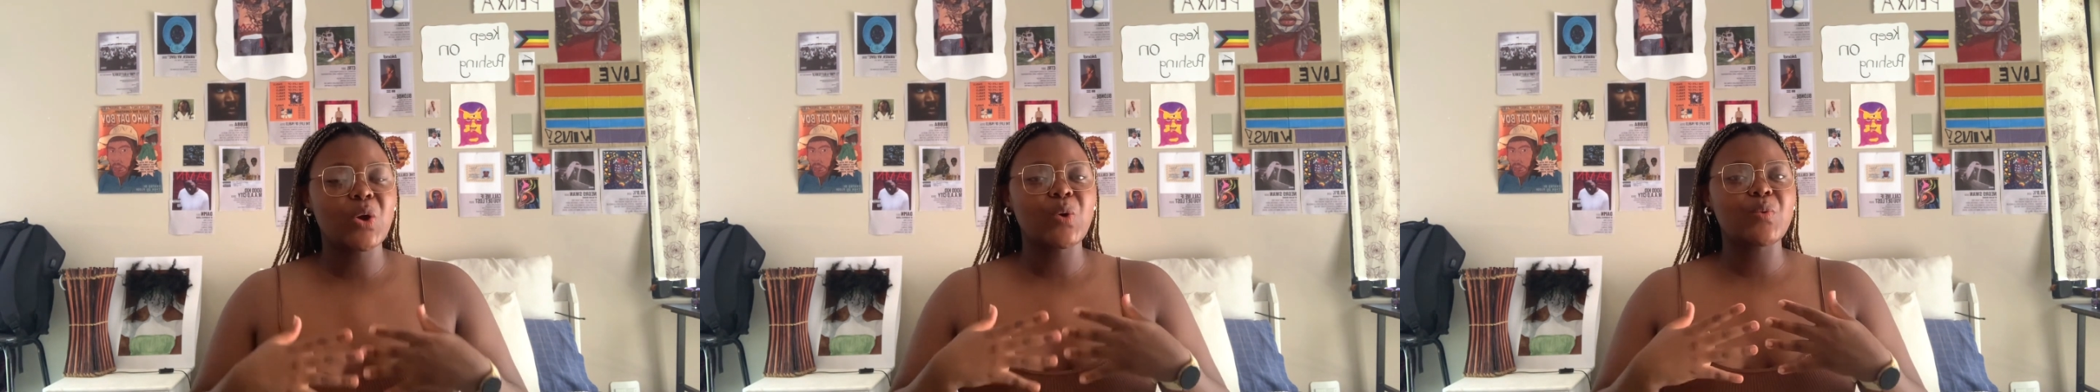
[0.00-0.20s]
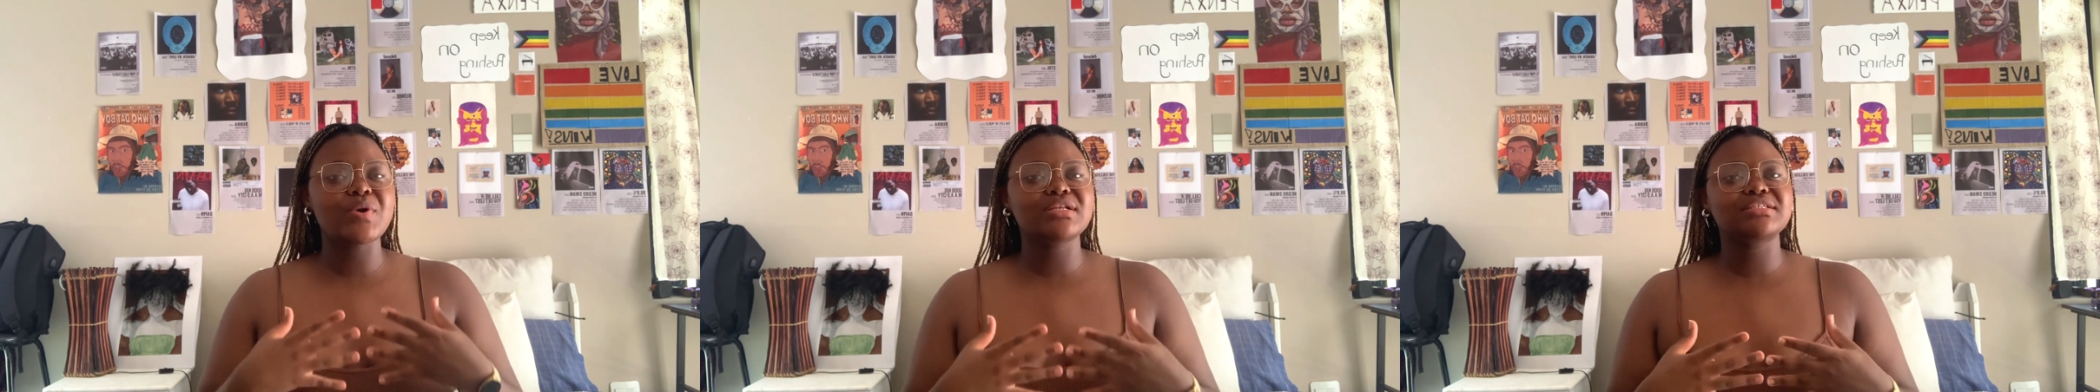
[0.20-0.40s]

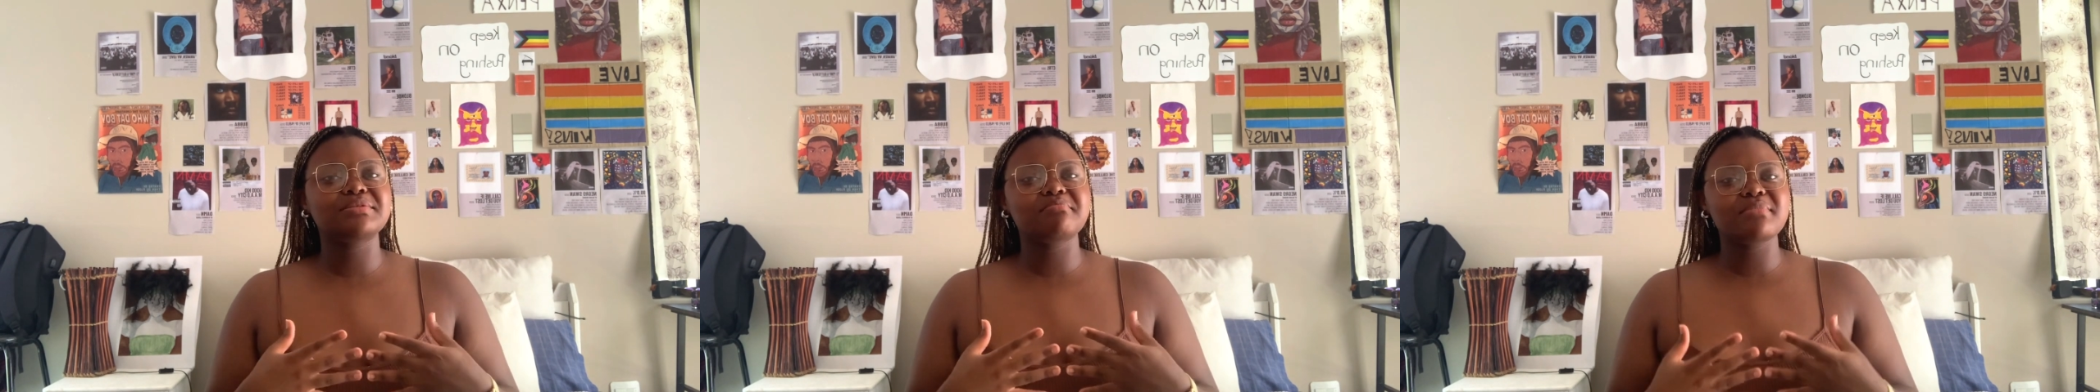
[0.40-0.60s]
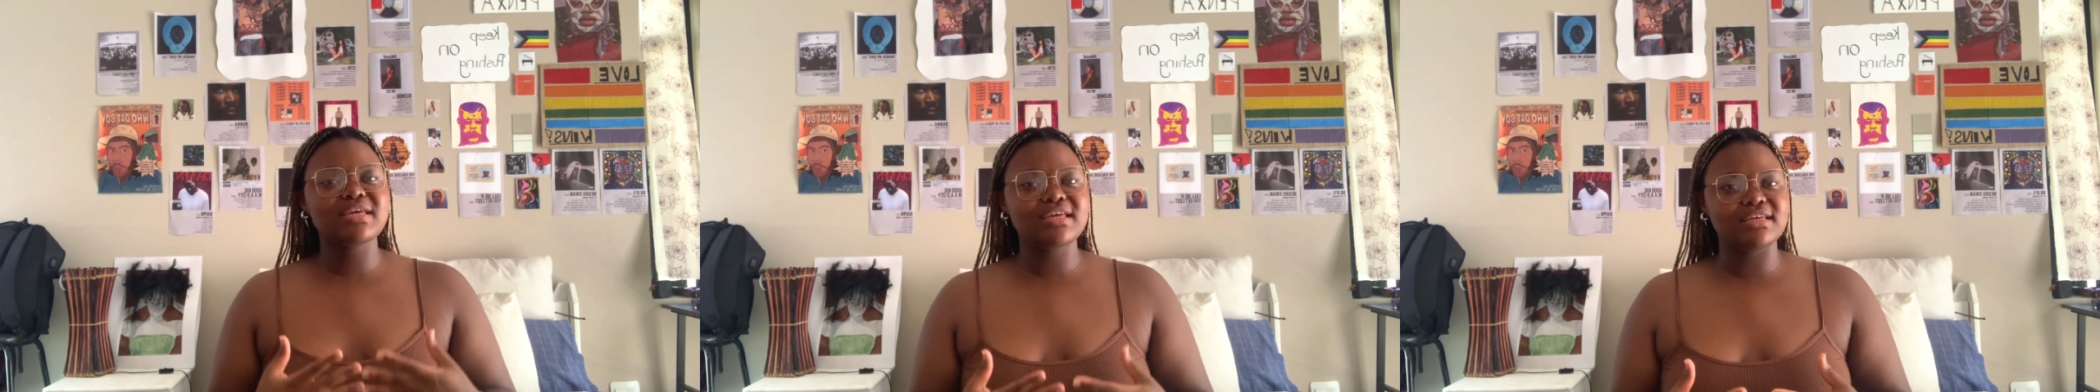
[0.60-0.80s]
which
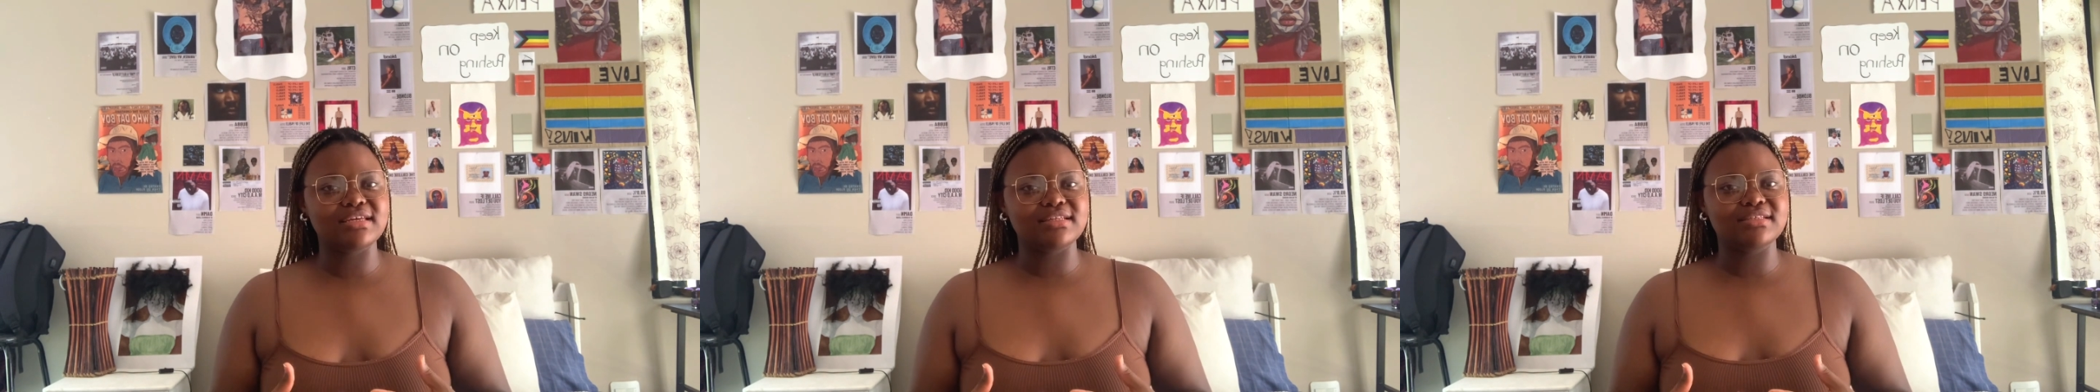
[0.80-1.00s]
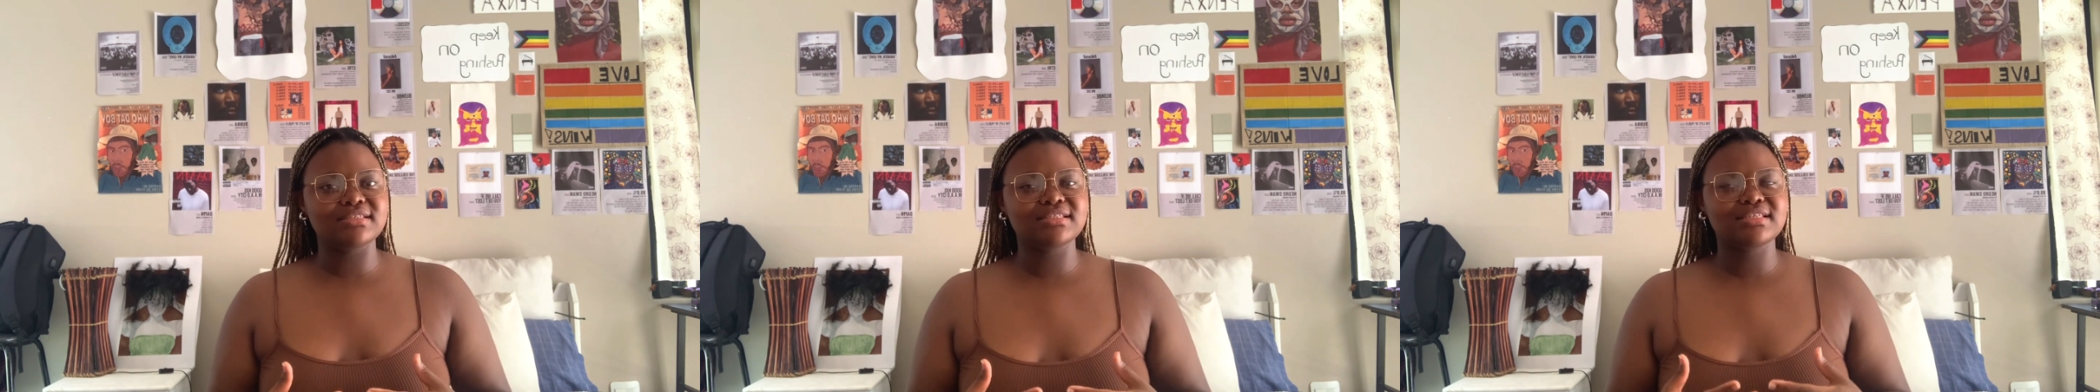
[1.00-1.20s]

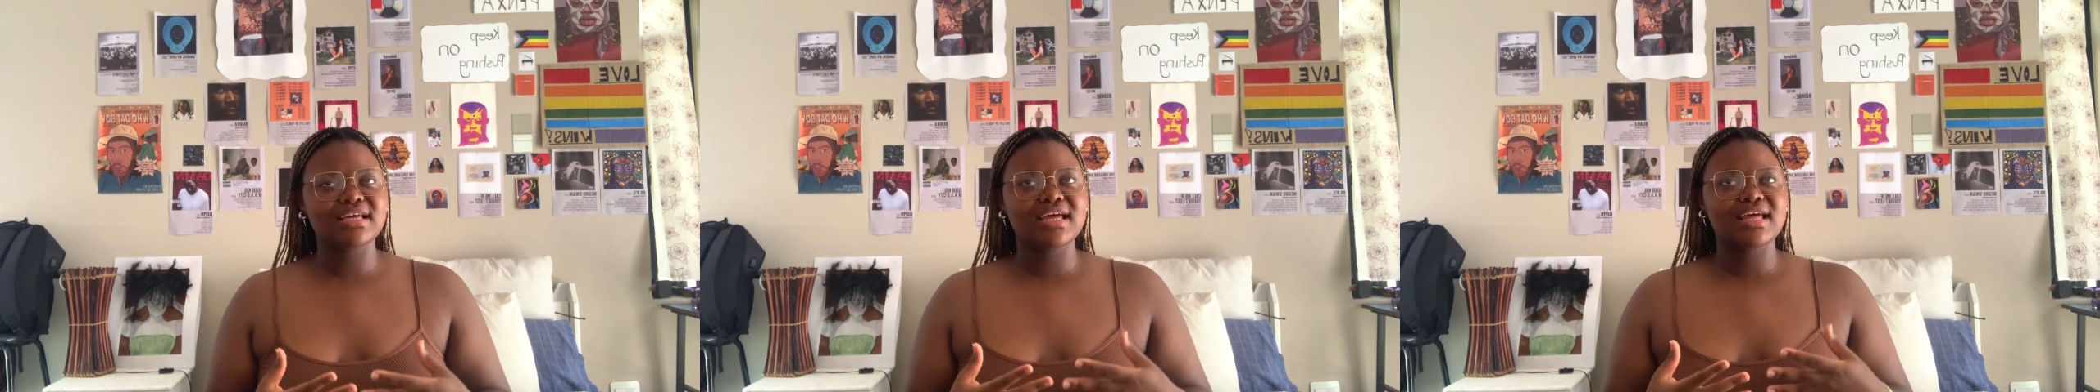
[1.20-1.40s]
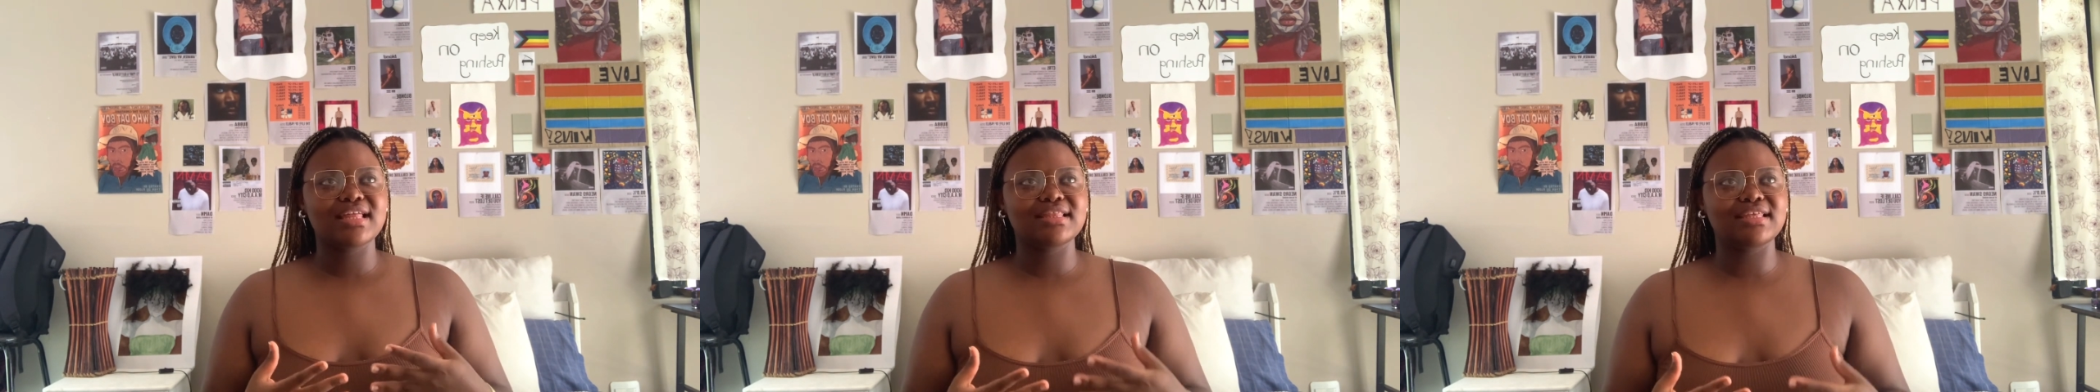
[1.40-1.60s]
means
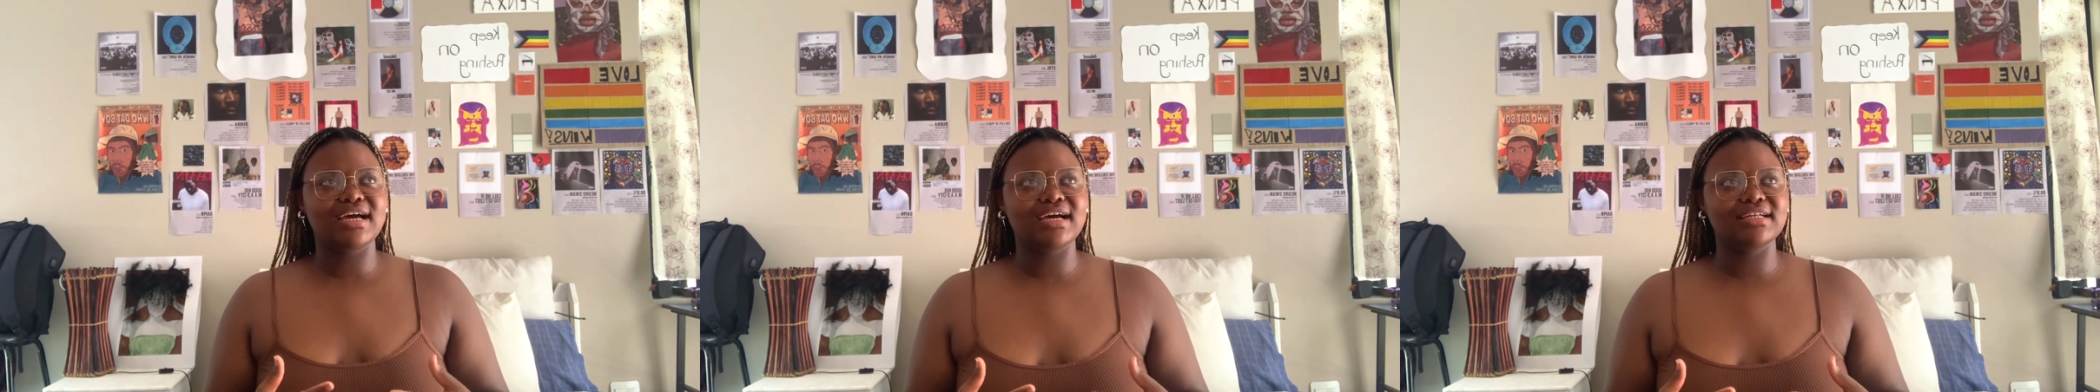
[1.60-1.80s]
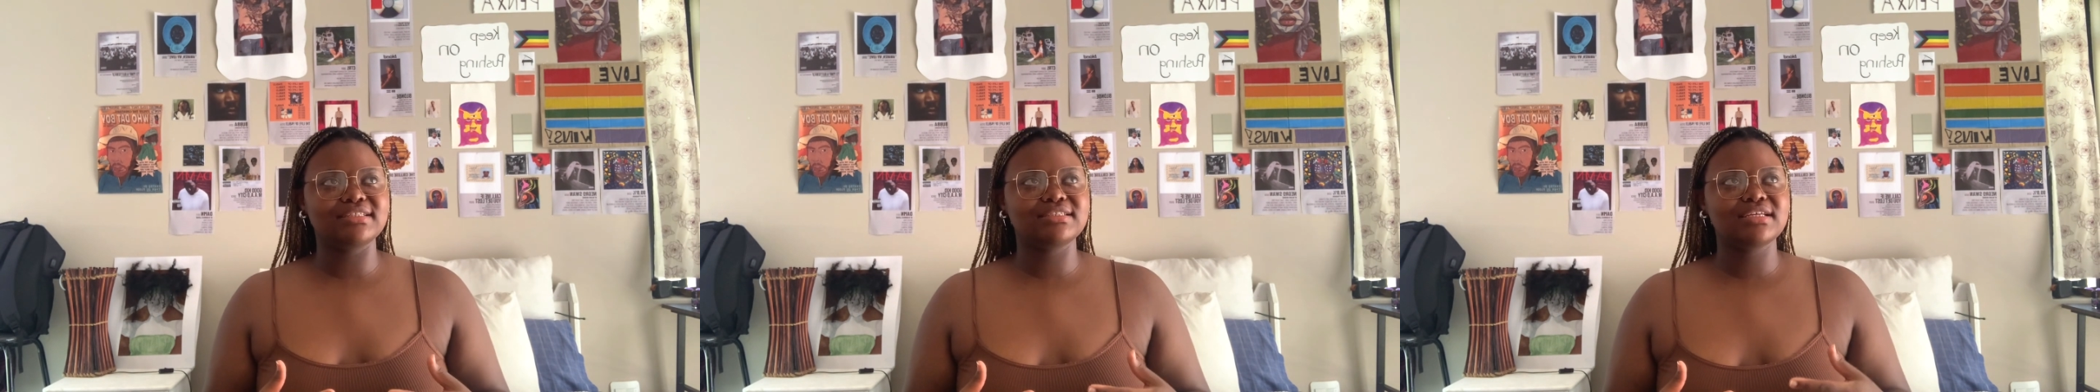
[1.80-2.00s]

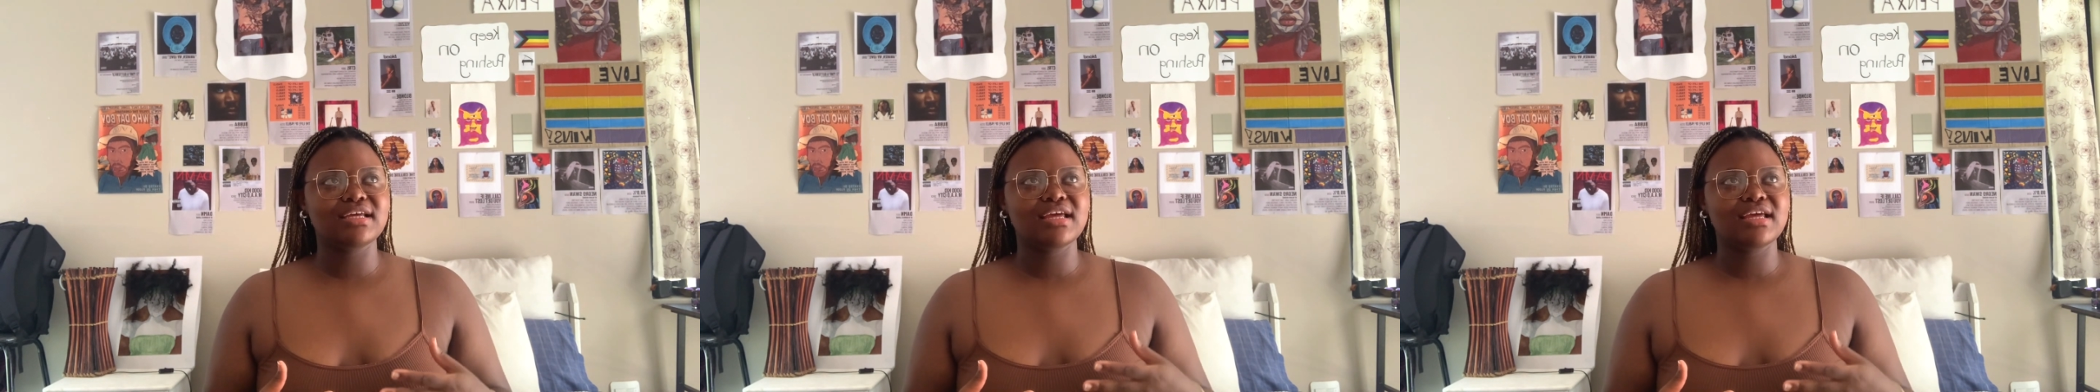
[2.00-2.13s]
that